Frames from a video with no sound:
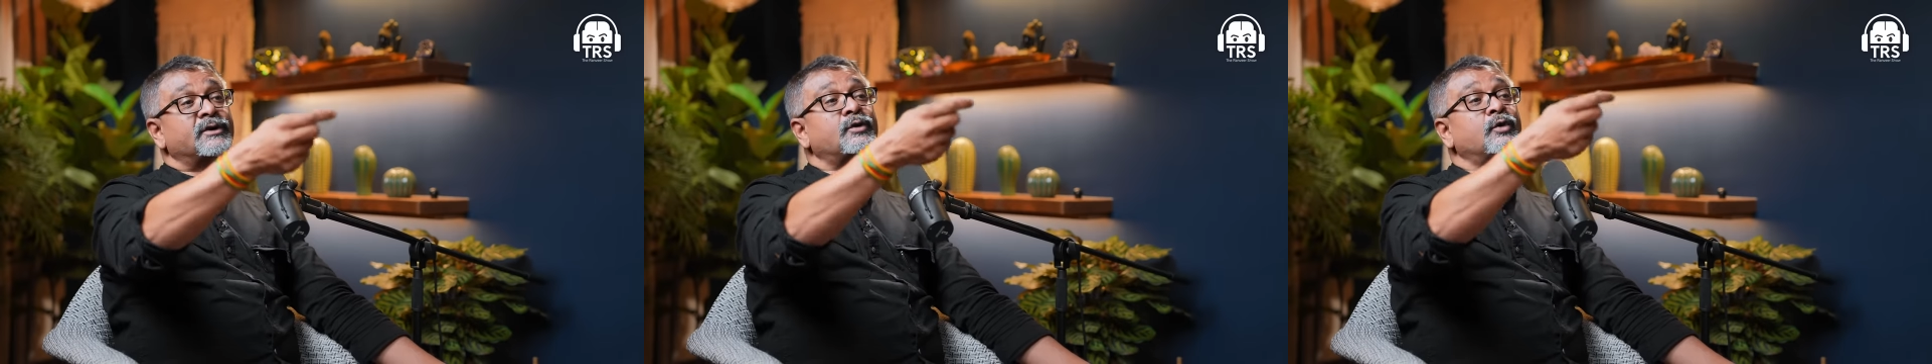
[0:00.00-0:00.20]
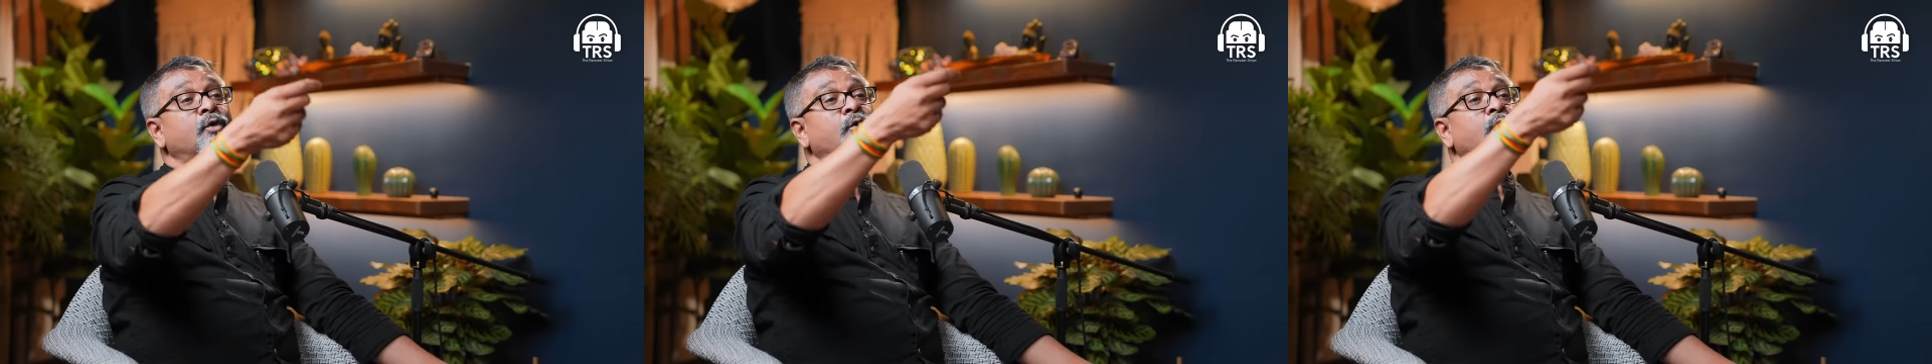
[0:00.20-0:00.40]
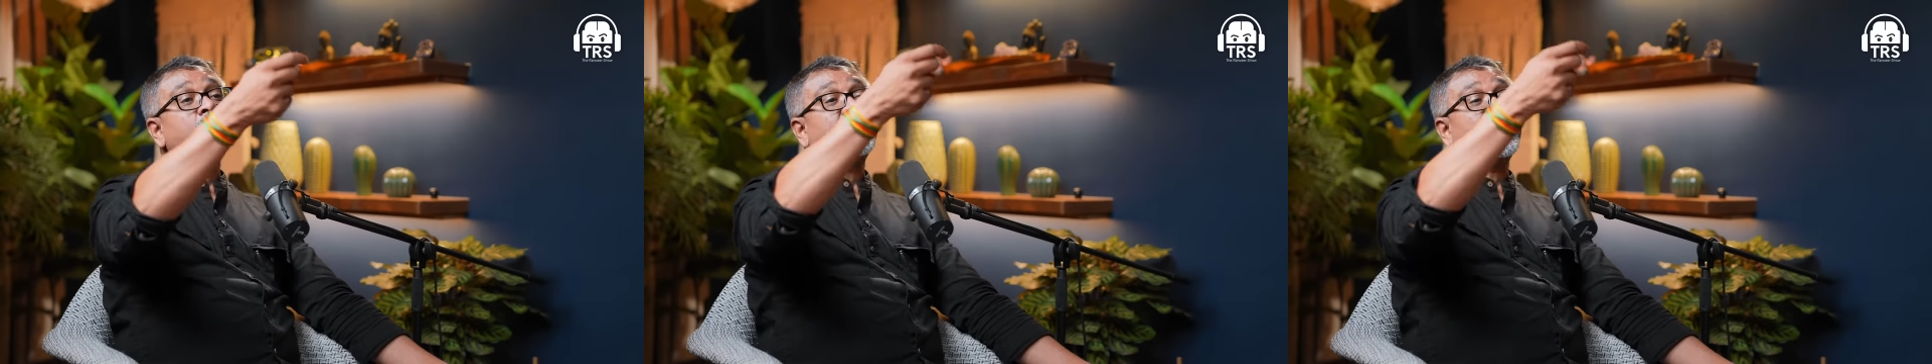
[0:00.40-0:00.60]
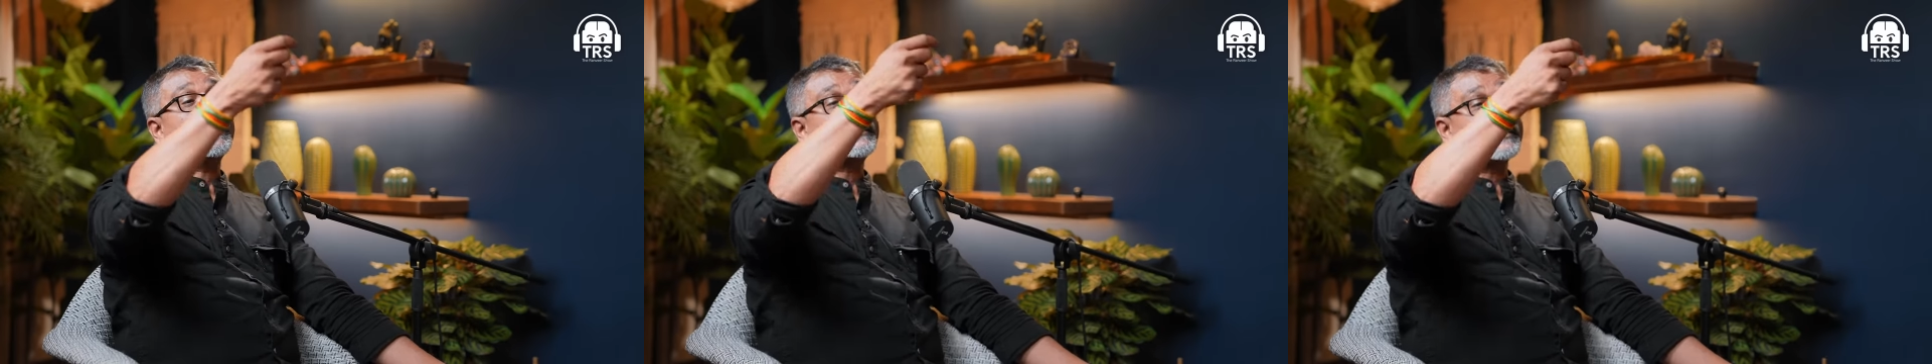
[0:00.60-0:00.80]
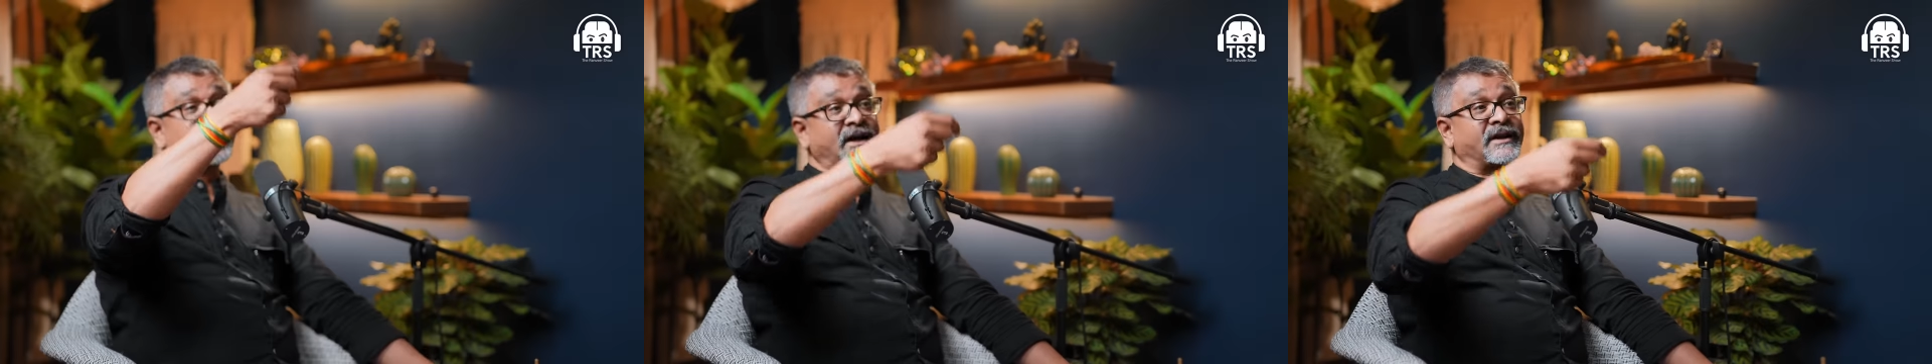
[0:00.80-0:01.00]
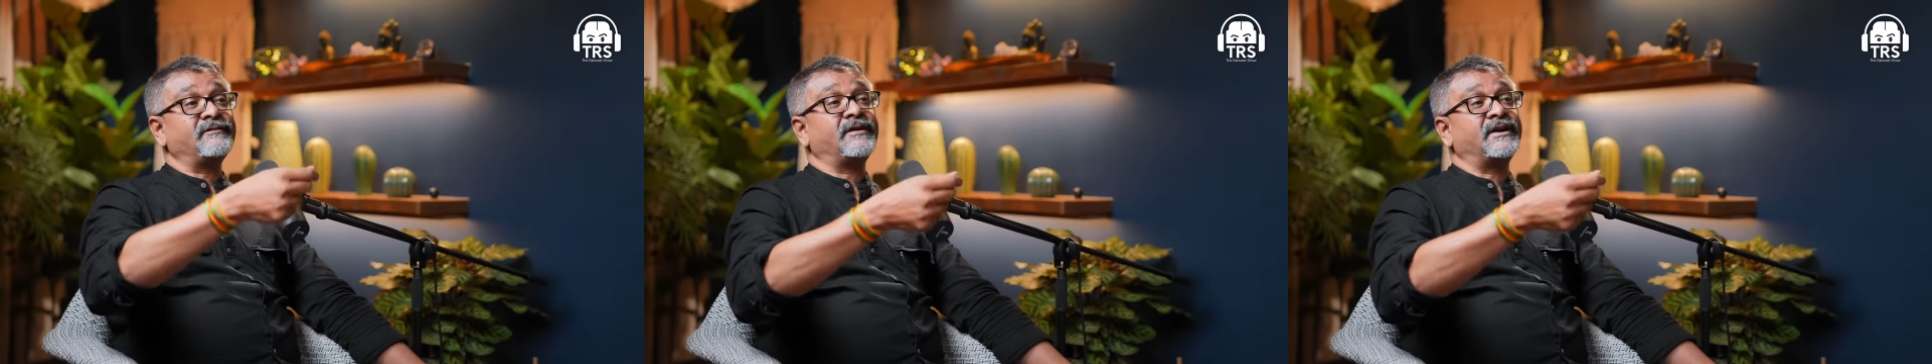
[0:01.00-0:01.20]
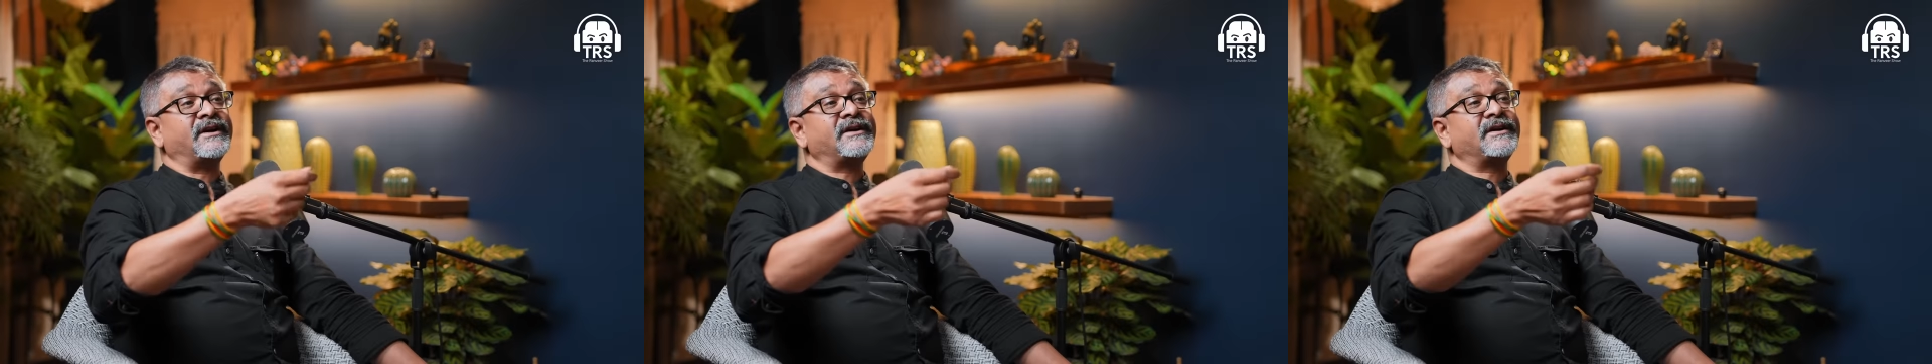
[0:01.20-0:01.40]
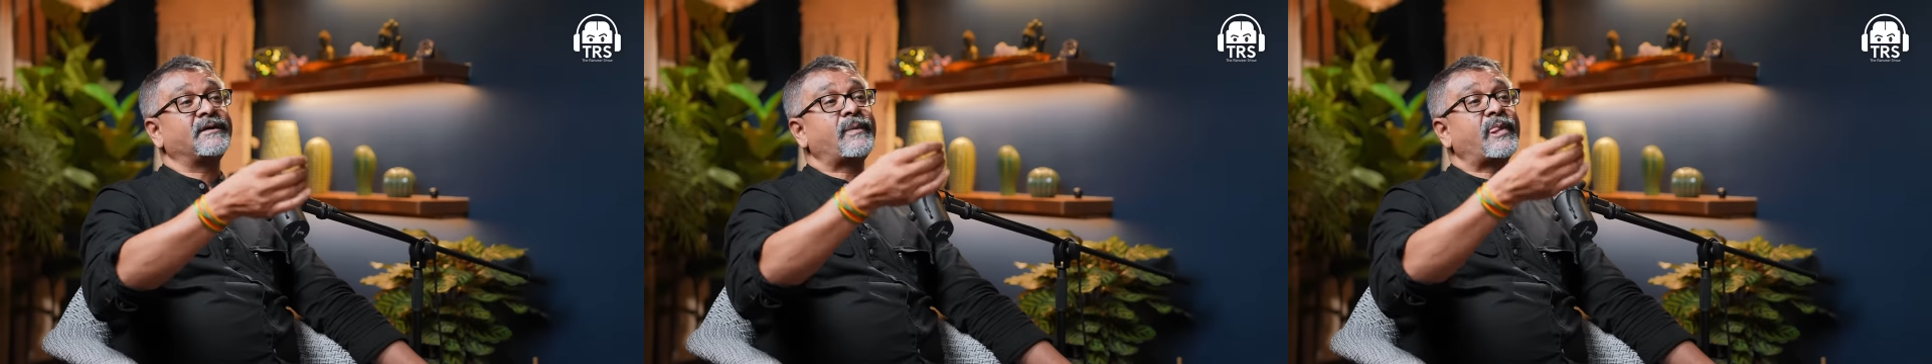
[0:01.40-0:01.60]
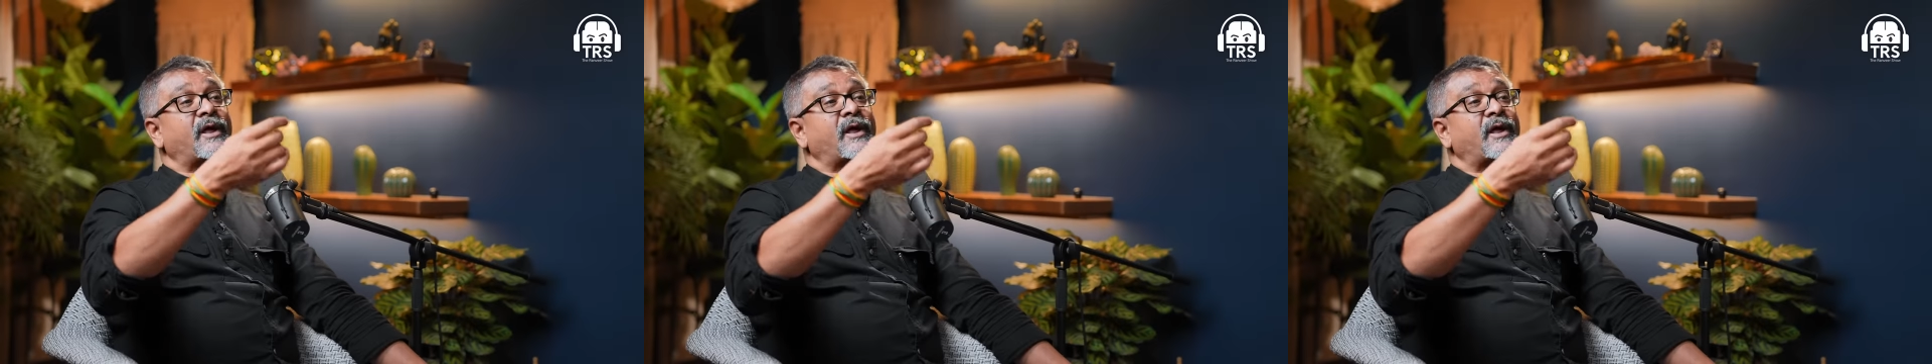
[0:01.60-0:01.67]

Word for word: to either convert